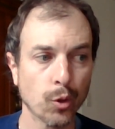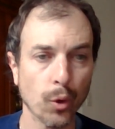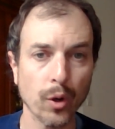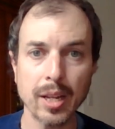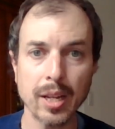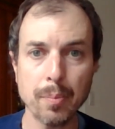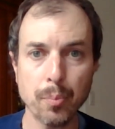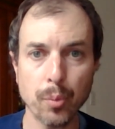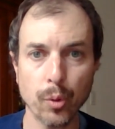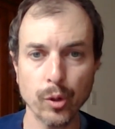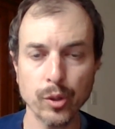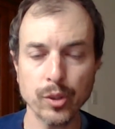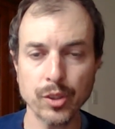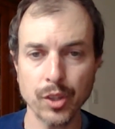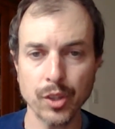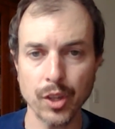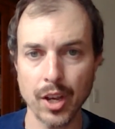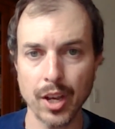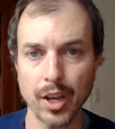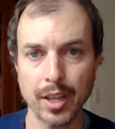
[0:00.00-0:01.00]
30
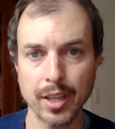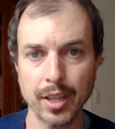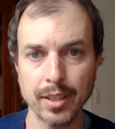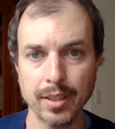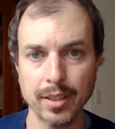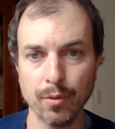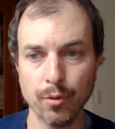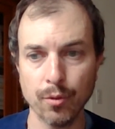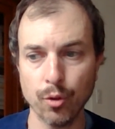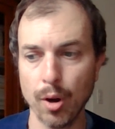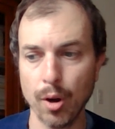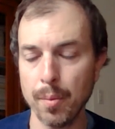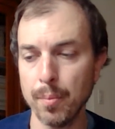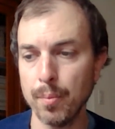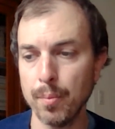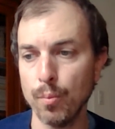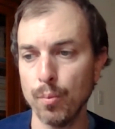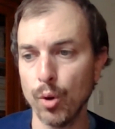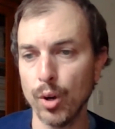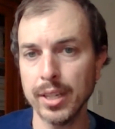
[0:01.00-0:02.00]
person
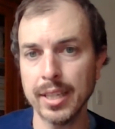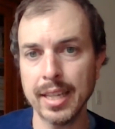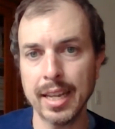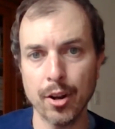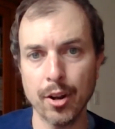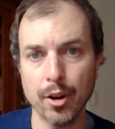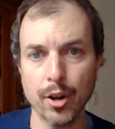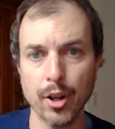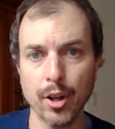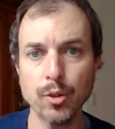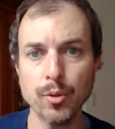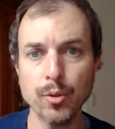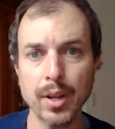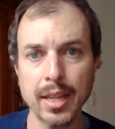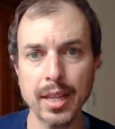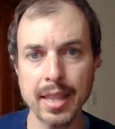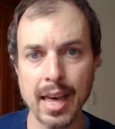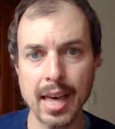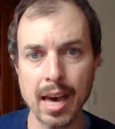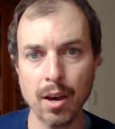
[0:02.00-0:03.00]
from more than
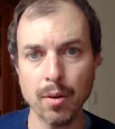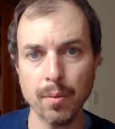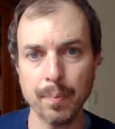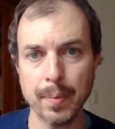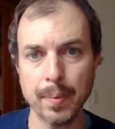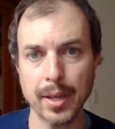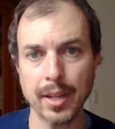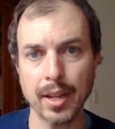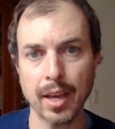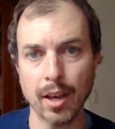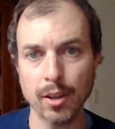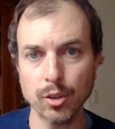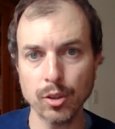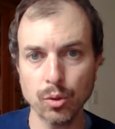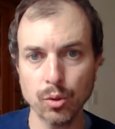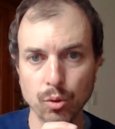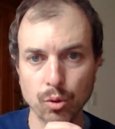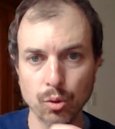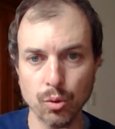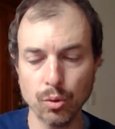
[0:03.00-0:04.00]
100 now, but
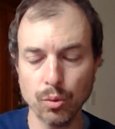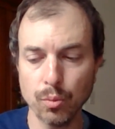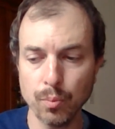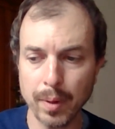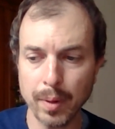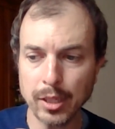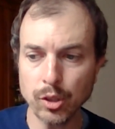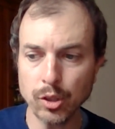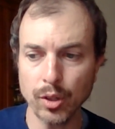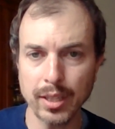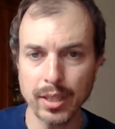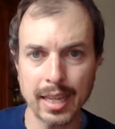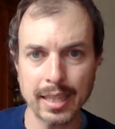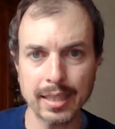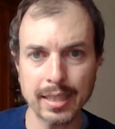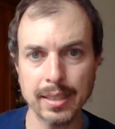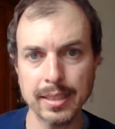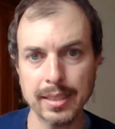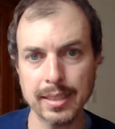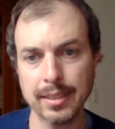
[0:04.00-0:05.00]
also to make sure
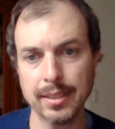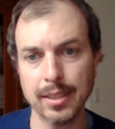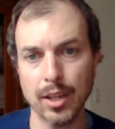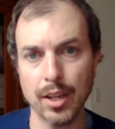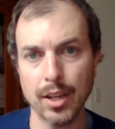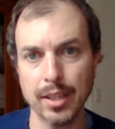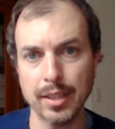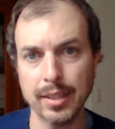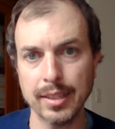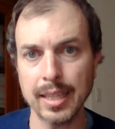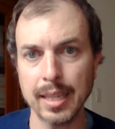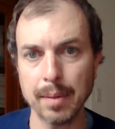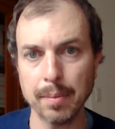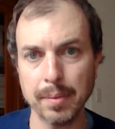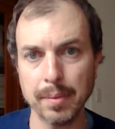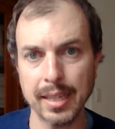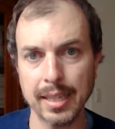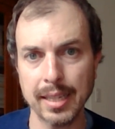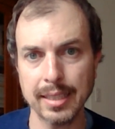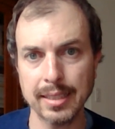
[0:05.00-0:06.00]
that this uh,
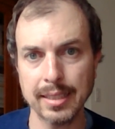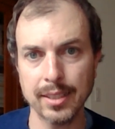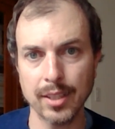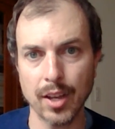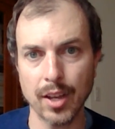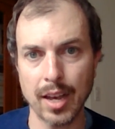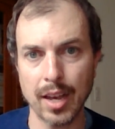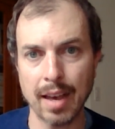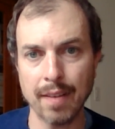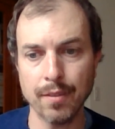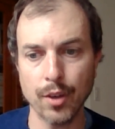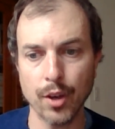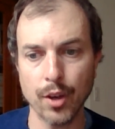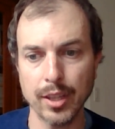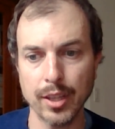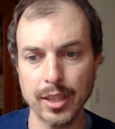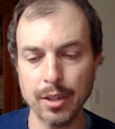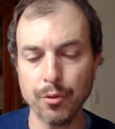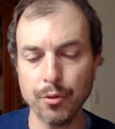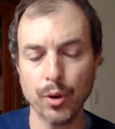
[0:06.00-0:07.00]
team is uh, have
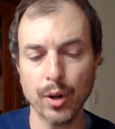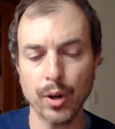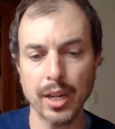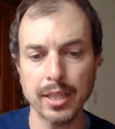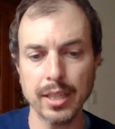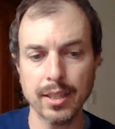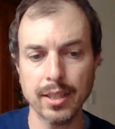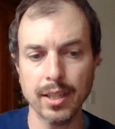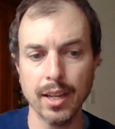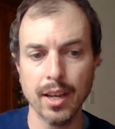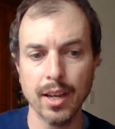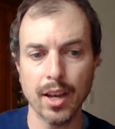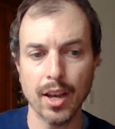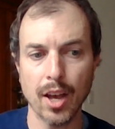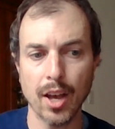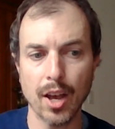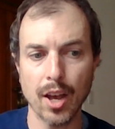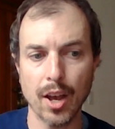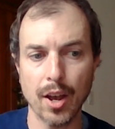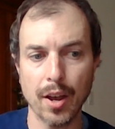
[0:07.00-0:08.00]
a different
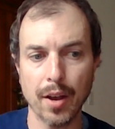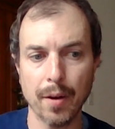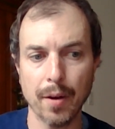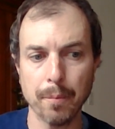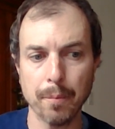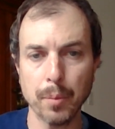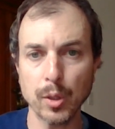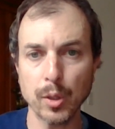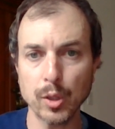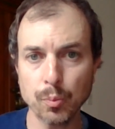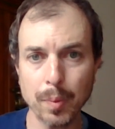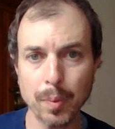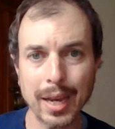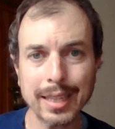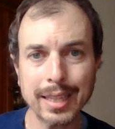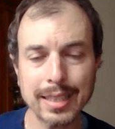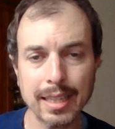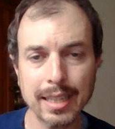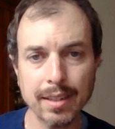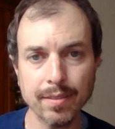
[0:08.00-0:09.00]
uh,
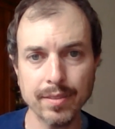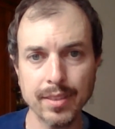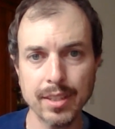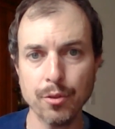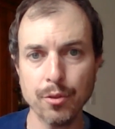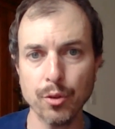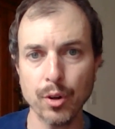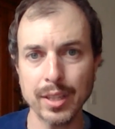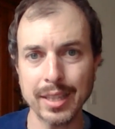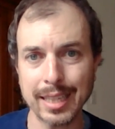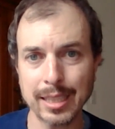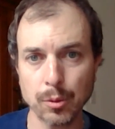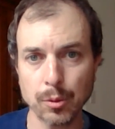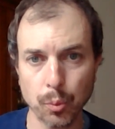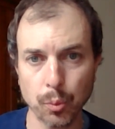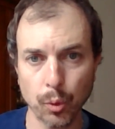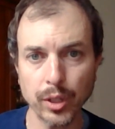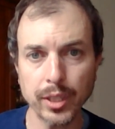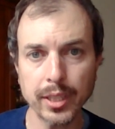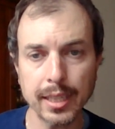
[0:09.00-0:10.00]
perspective, different
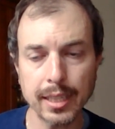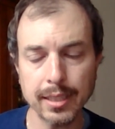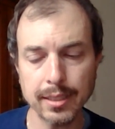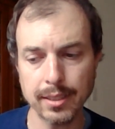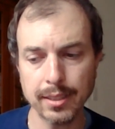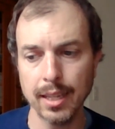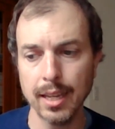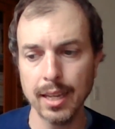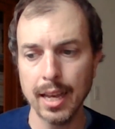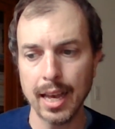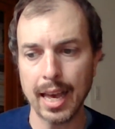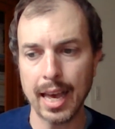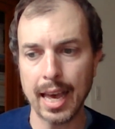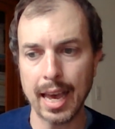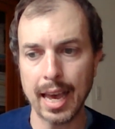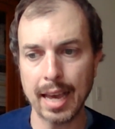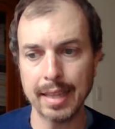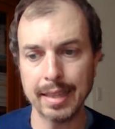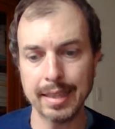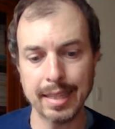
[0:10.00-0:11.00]
expertise,
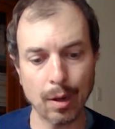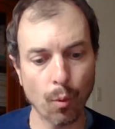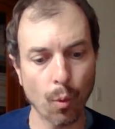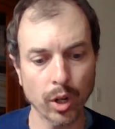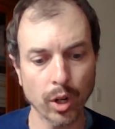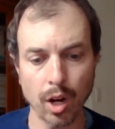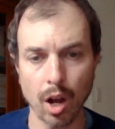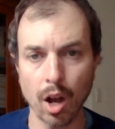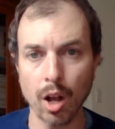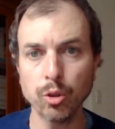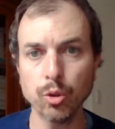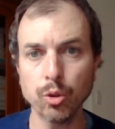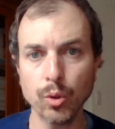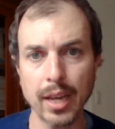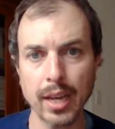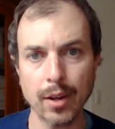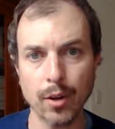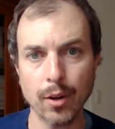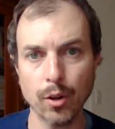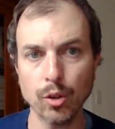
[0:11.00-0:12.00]
and they work all
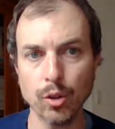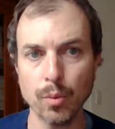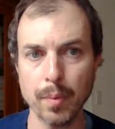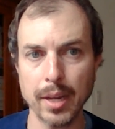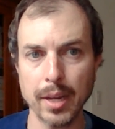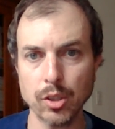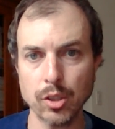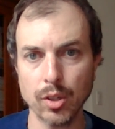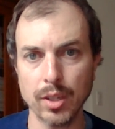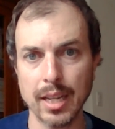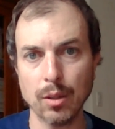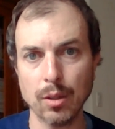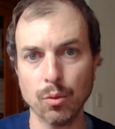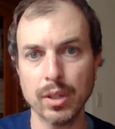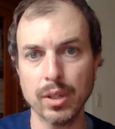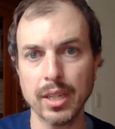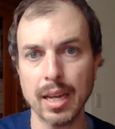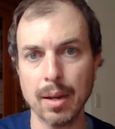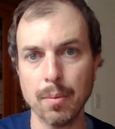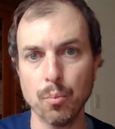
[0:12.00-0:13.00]
together to make sure
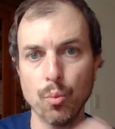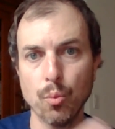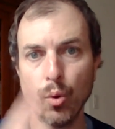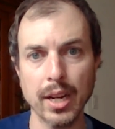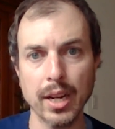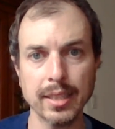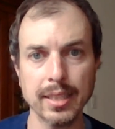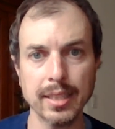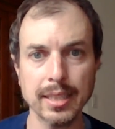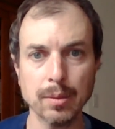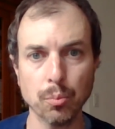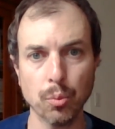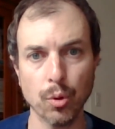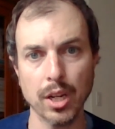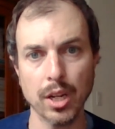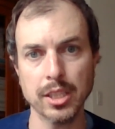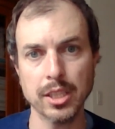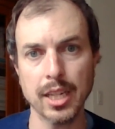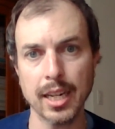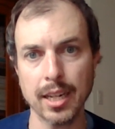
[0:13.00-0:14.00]
that we can bring this
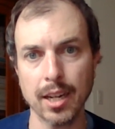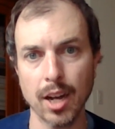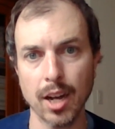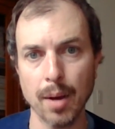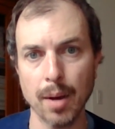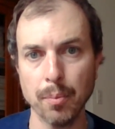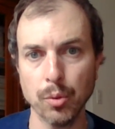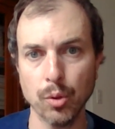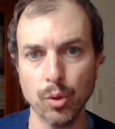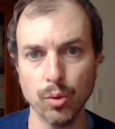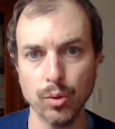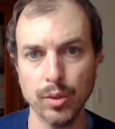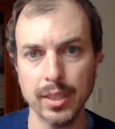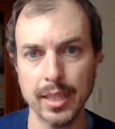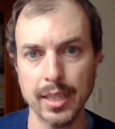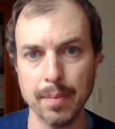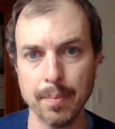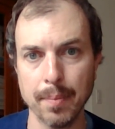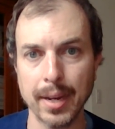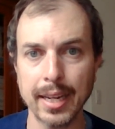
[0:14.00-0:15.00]
project up to
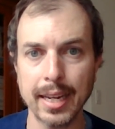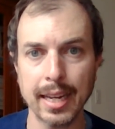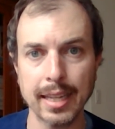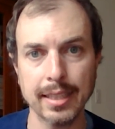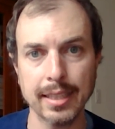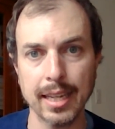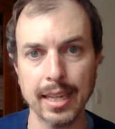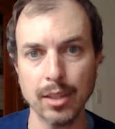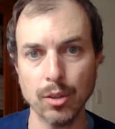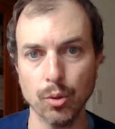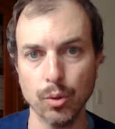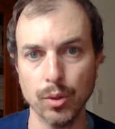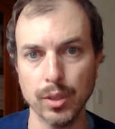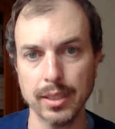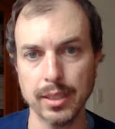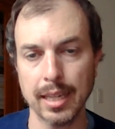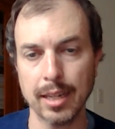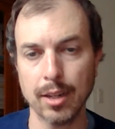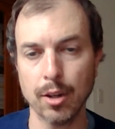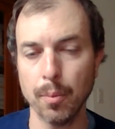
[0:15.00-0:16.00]
the main idea to
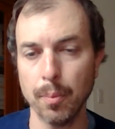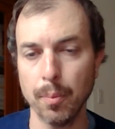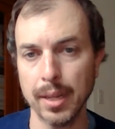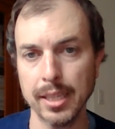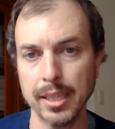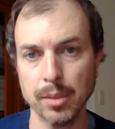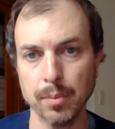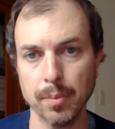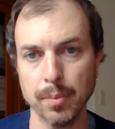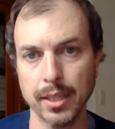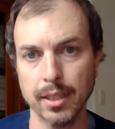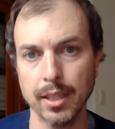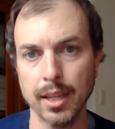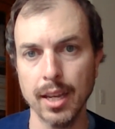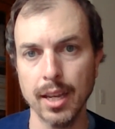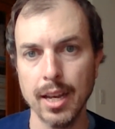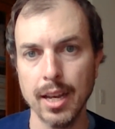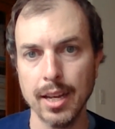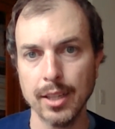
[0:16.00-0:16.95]
its accomplishment.